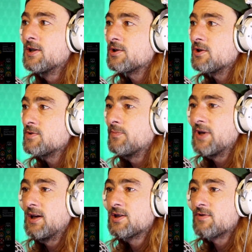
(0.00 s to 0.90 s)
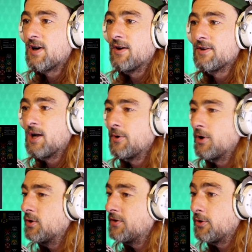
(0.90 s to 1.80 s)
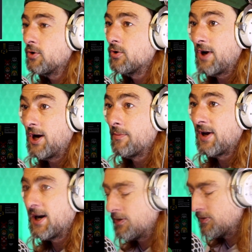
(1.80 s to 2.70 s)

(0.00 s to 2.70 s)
It's got some beads around it. I wonder if Google will help me